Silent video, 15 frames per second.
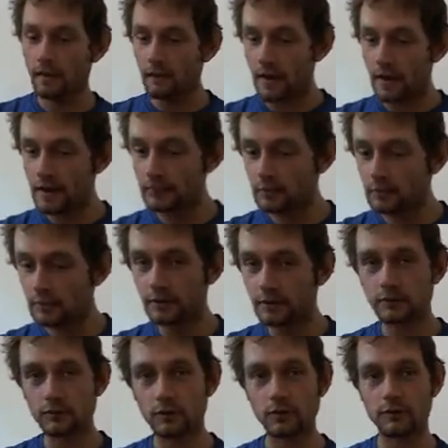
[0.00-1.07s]
the last one is
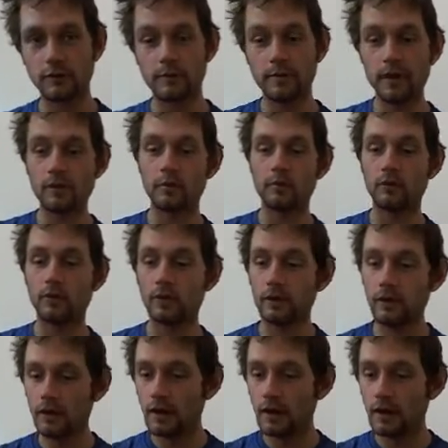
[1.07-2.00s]
sort of a pedal point